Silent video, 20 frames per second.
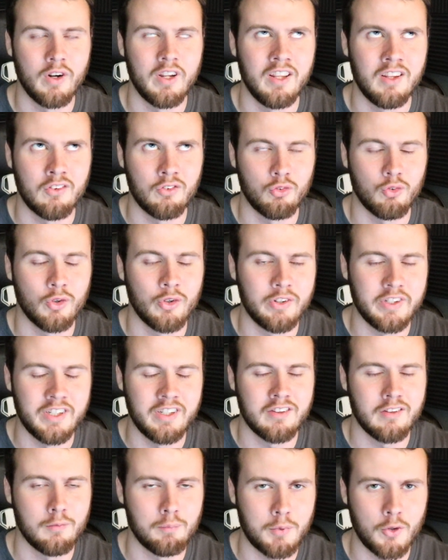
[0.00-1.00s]
is really
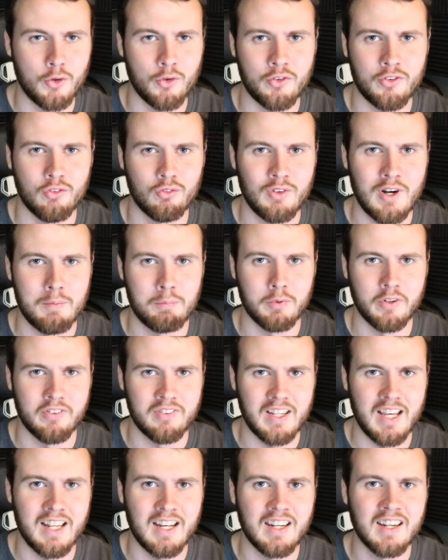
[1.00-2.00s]
supposed to
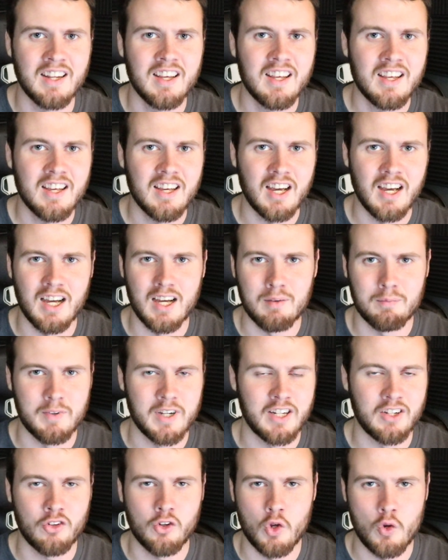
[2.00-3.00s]
represent.
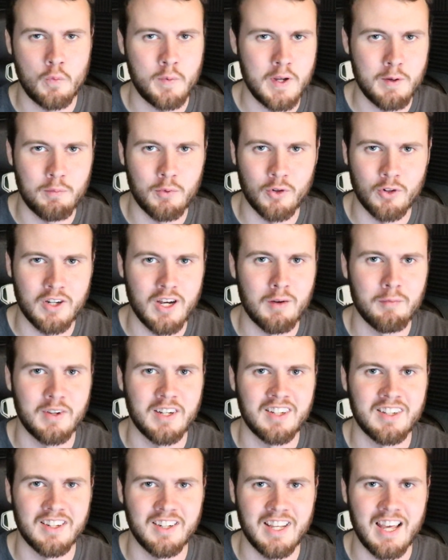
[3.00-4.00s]
Like two people
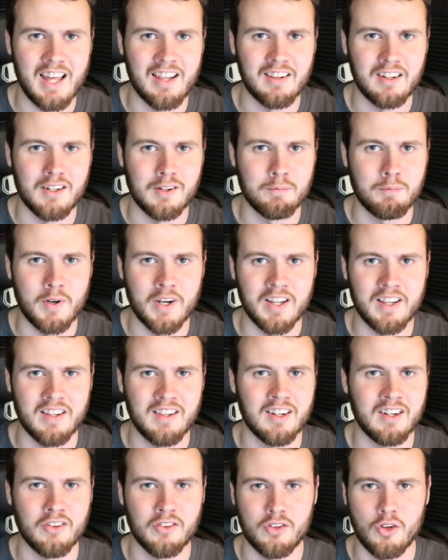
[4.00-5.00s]
coming together, but
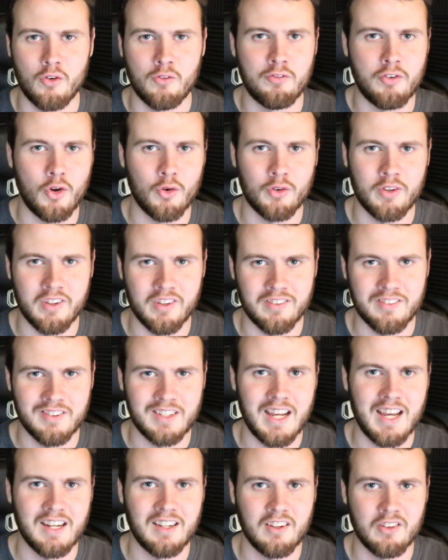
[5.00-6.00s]
they're so focused
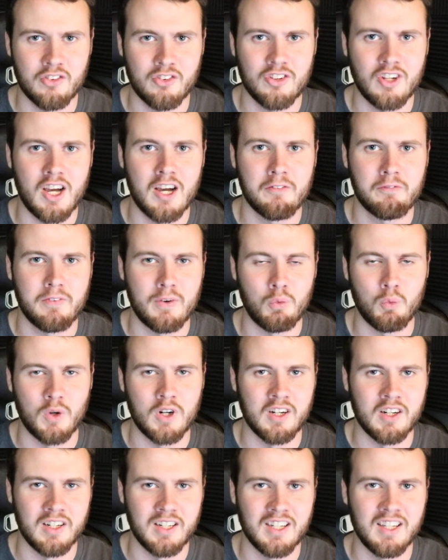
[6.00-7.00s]
on the stuff and
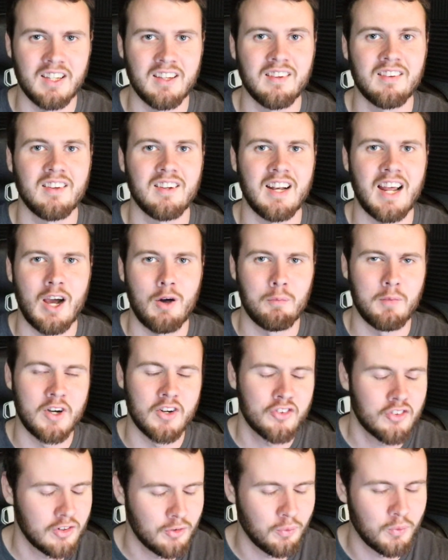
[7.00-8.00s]
where it is and how
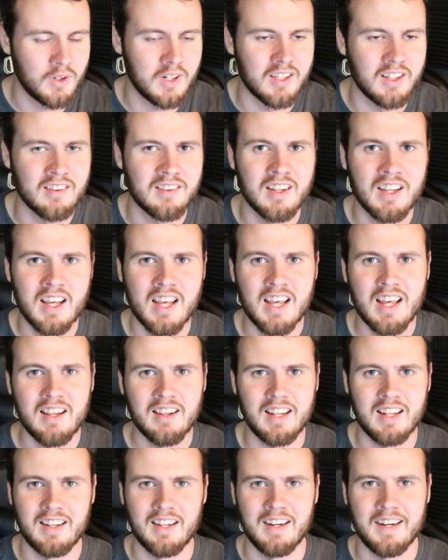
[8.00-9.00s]
much it was
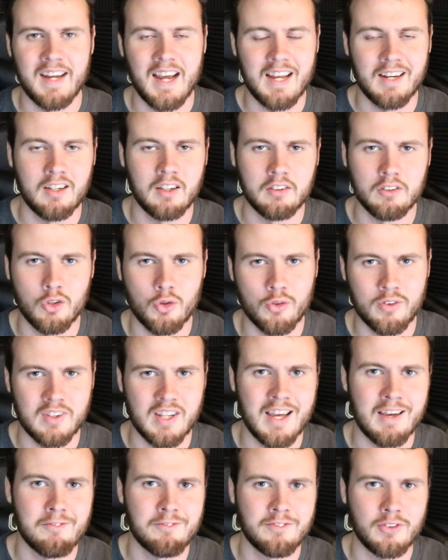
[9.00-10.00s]
that they kind of lose
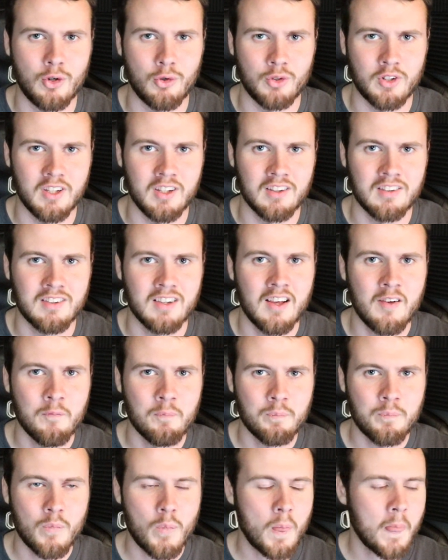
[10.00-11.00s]
that focus.
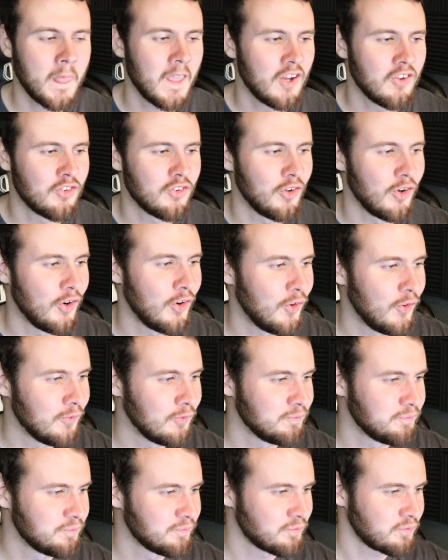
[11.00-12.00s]

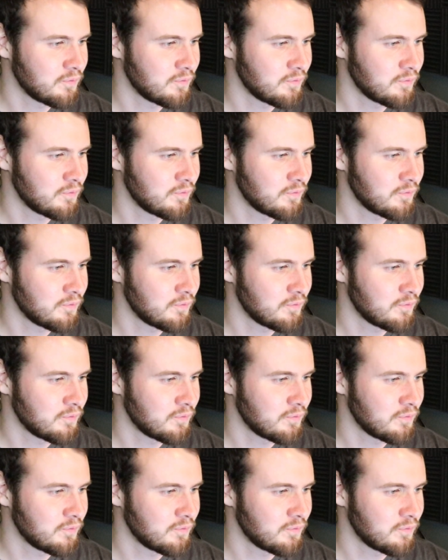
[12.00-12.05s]
So